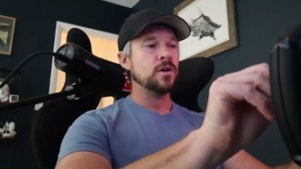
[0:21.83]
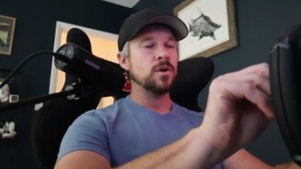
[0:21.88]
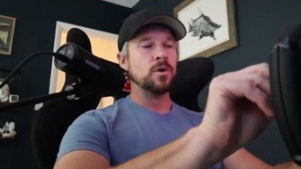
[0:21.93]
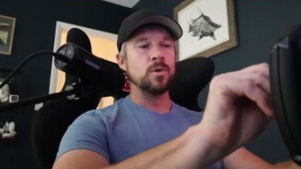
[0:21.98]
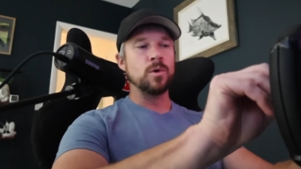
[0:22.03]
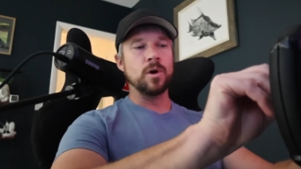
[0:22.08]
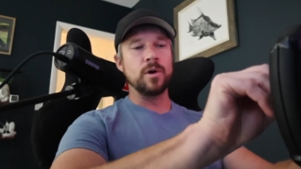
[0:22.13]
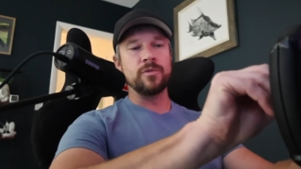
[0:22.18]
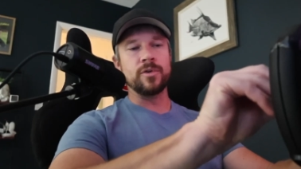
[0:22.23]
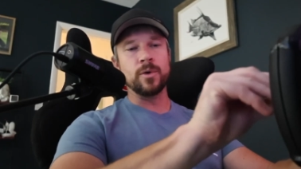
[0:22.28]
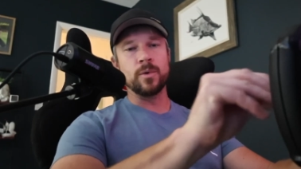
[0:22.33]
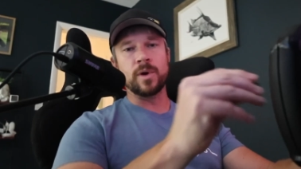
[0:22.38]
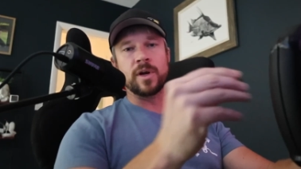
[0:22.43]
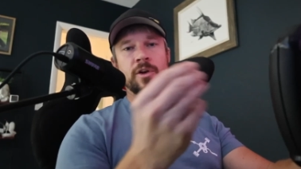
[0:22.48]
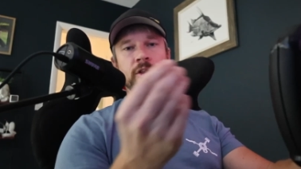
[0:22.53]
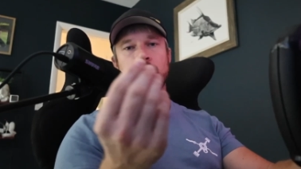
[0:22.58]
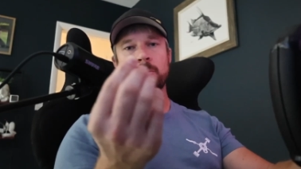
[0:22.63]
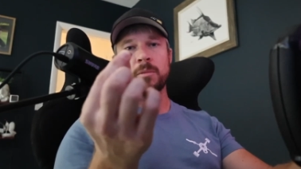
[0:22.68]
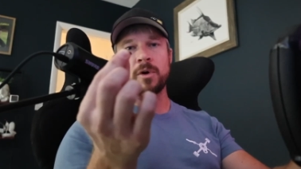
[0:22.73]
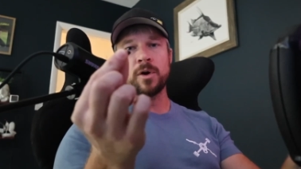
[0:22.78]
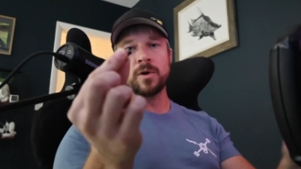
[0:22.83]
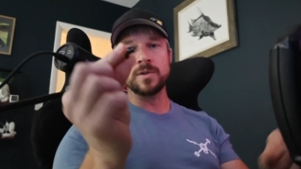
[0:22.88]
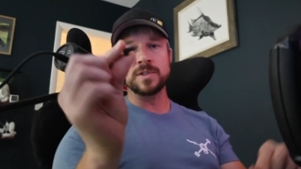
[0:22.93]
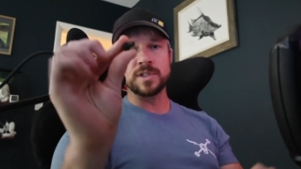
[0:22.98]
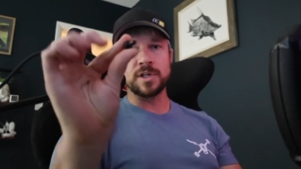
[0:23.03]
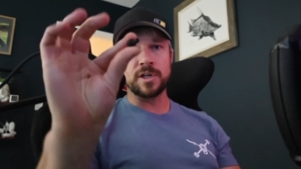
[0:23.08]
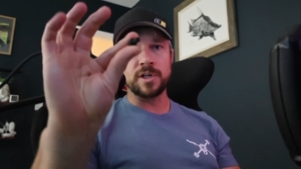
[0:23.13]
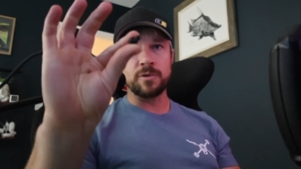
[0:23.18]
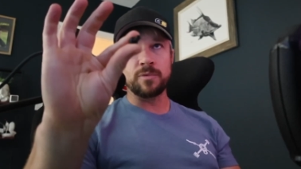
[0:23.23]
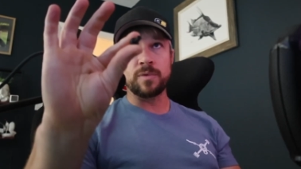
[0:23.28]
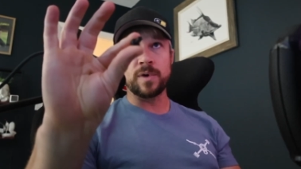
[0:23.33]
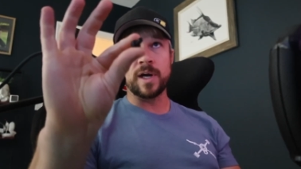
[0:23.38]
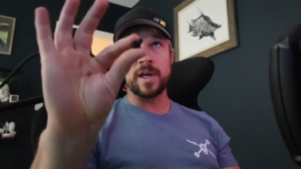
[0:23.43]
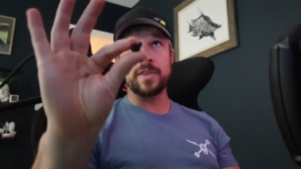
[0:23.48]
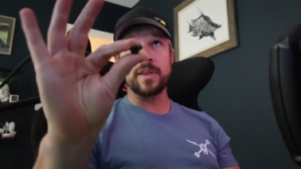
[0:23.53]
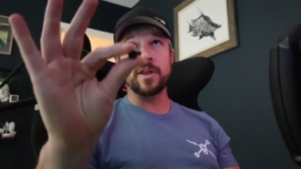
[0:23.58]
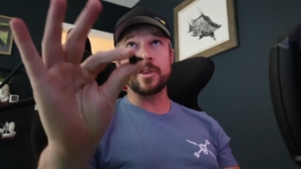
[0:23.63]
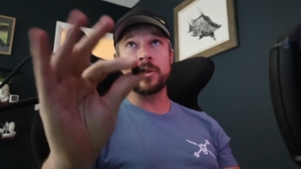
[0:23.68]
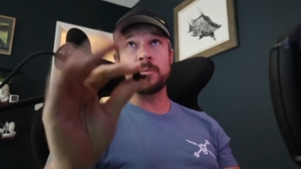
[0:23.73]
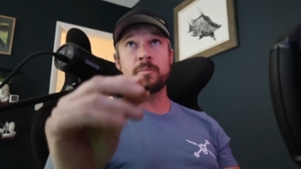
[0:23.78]
or if you're running the Moza and you
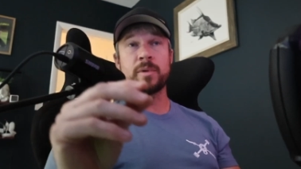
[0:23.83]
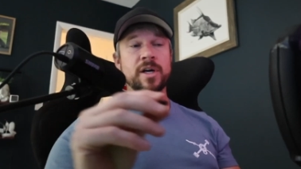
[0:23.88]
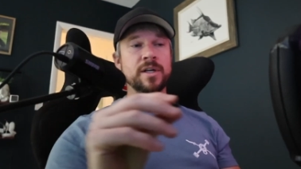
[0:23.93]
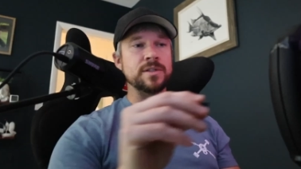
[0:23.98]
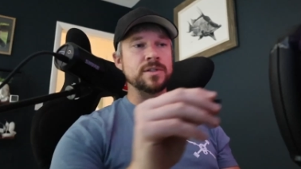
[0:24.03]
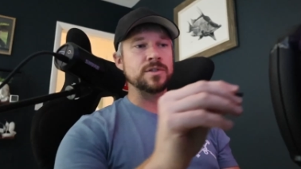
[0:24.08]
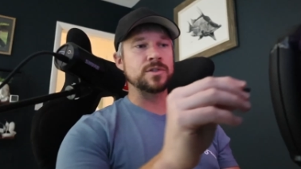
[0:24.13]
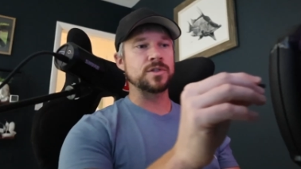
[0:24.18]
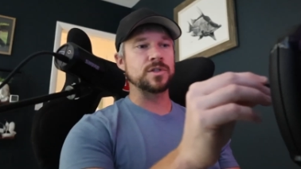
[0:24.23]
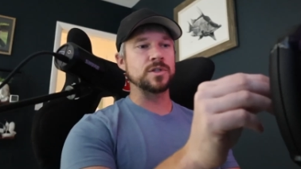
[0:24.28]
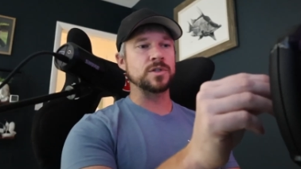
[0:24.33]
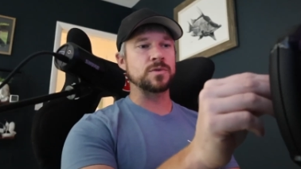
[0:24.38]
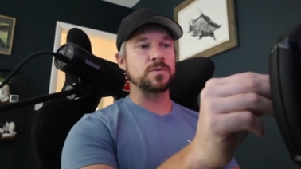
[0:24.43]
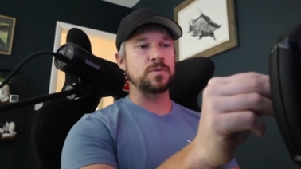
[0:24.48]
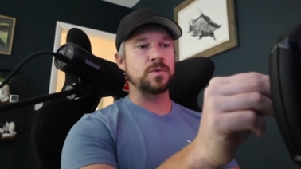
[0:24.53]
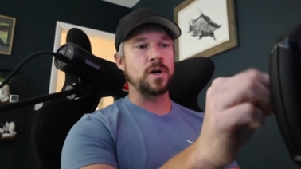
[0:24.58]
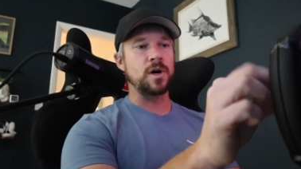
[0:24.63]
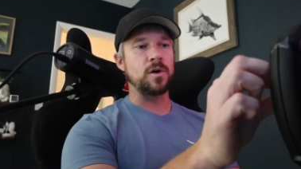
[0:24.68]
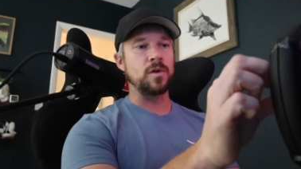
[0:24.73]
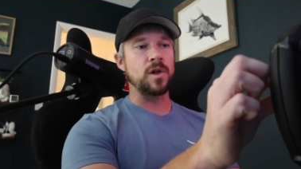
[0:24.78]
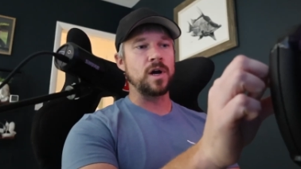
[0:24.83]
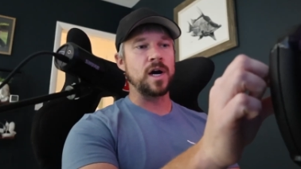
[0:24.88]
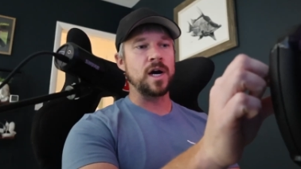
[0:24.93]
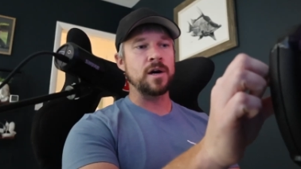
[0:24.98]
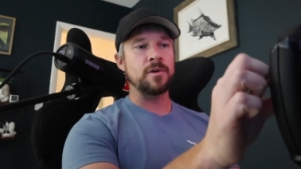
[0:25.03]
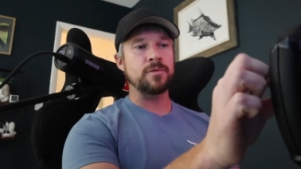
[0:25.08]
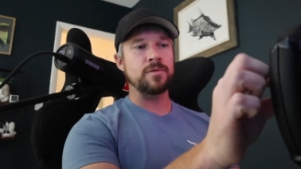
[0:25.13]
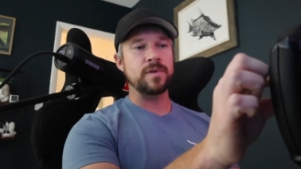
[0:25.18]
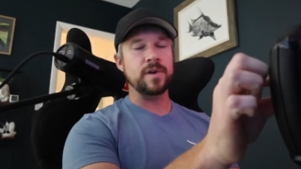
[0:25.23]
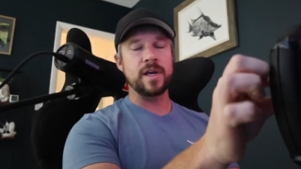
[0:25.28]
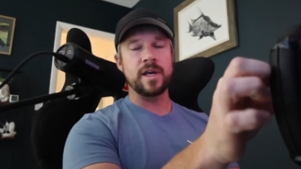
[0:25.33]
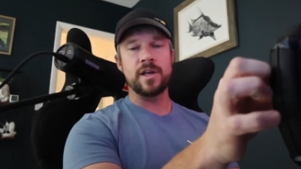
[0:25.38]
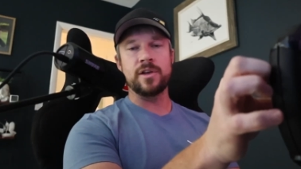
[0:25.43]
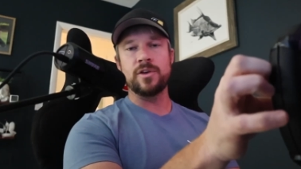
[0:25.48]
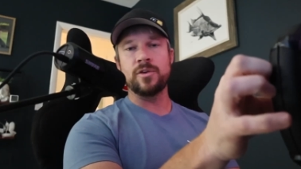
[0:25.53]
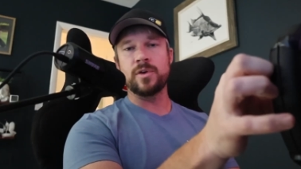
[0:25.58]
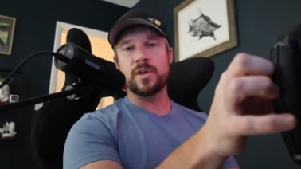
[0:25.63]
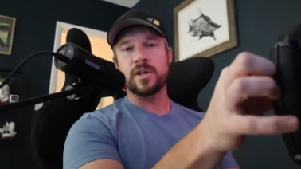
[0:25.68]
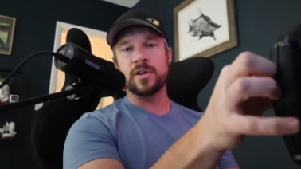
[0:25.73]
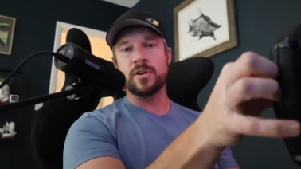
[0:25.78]
find that the buttons just fall off and
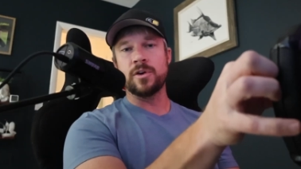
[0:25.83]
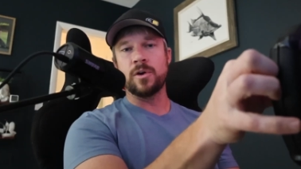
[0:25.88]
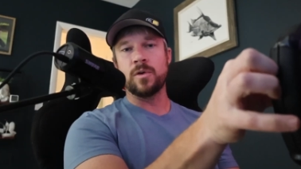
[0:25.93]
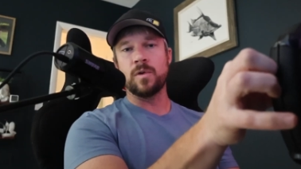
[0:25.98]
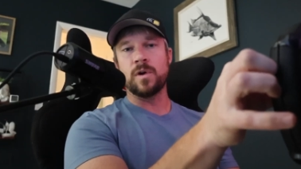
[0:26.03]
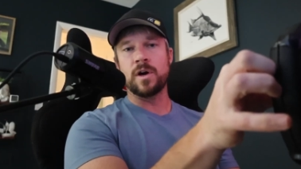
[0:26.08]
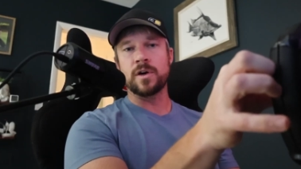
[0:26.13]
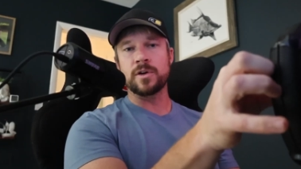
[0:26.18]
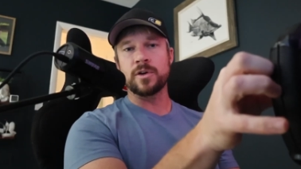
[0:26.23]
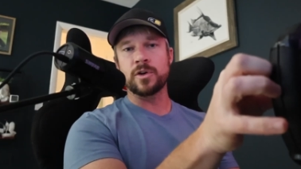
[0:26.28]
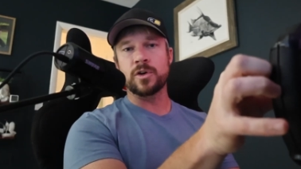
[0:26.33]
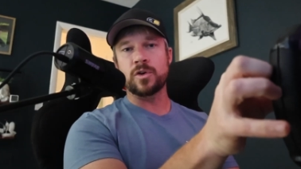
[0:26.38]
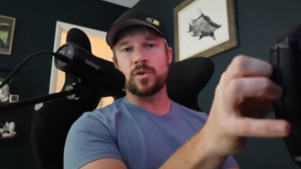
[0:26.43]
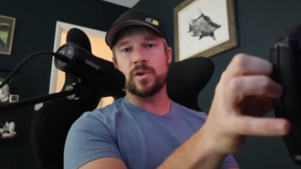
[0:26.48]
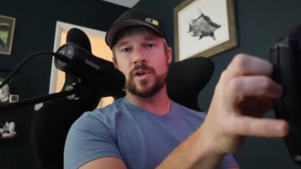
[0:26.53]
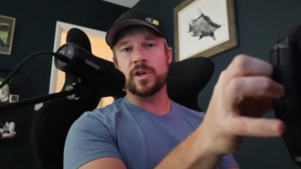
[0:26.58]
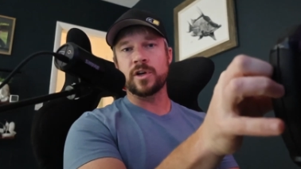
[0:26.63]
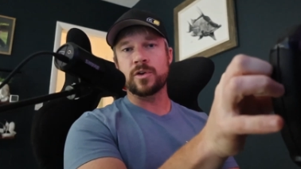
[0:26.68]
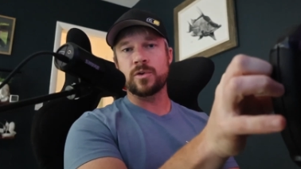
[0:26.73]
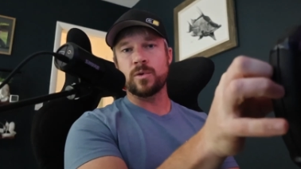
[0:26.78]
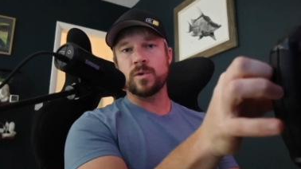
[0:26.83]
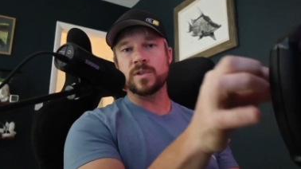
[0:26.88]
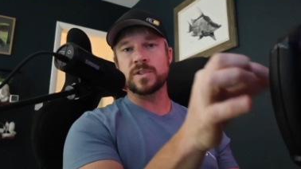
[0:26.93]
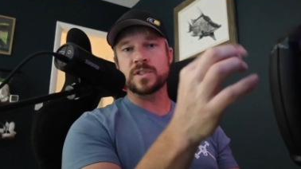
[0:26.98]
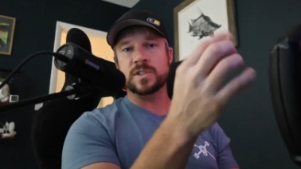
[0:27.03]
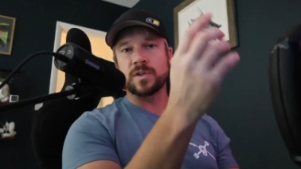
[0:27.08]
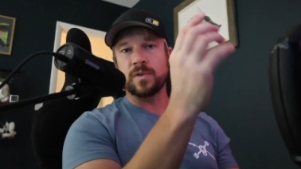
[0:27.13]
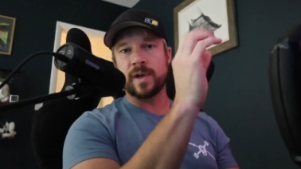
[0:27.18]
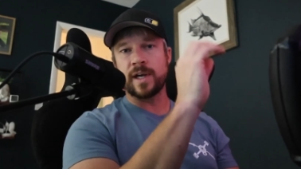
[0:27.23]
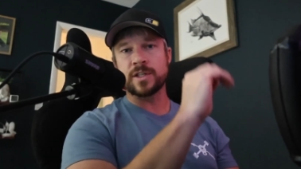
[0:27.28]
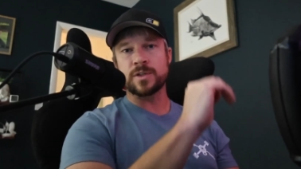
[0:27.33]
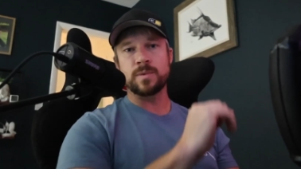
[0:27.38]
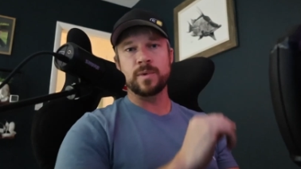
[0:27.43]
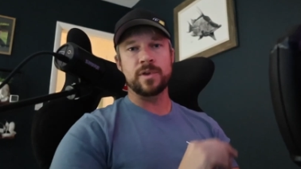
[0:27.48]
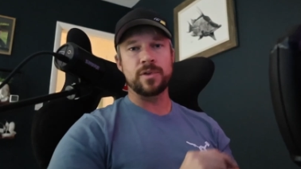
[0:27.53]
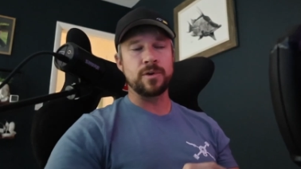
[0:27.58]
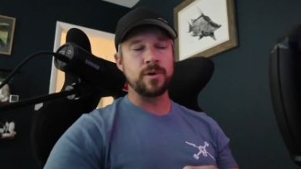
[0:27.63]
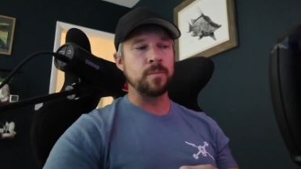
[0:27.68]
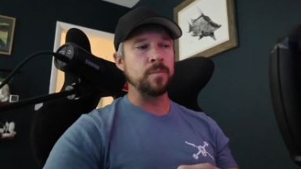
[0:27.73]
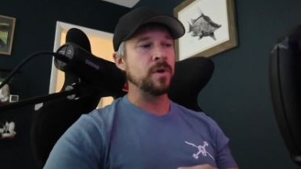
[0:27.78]
you can no longer click or select
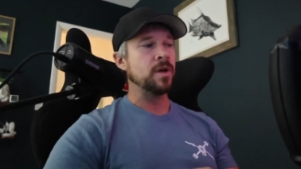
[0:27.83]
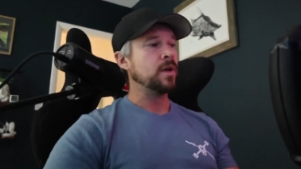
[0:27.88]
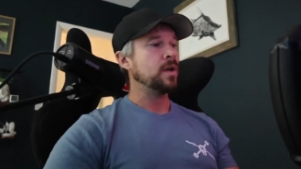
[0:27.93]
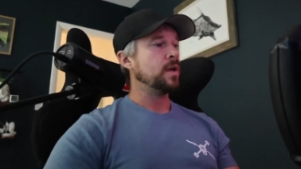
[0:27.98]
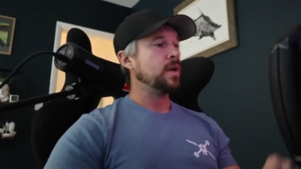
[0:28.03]
with them,